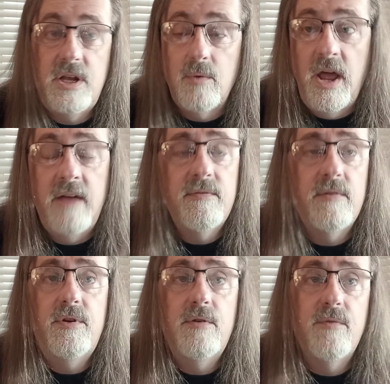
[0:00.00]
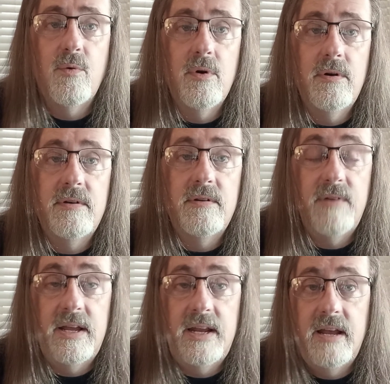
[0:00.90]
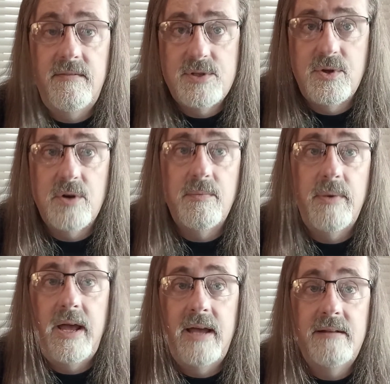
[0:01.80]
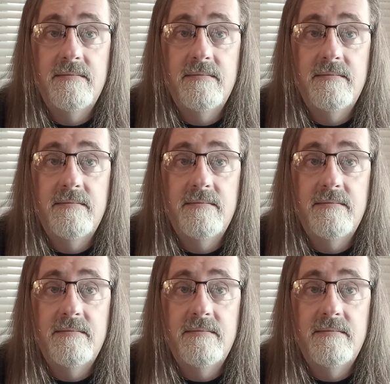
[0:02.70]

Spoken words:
knife review for? To find out if it's good or bad?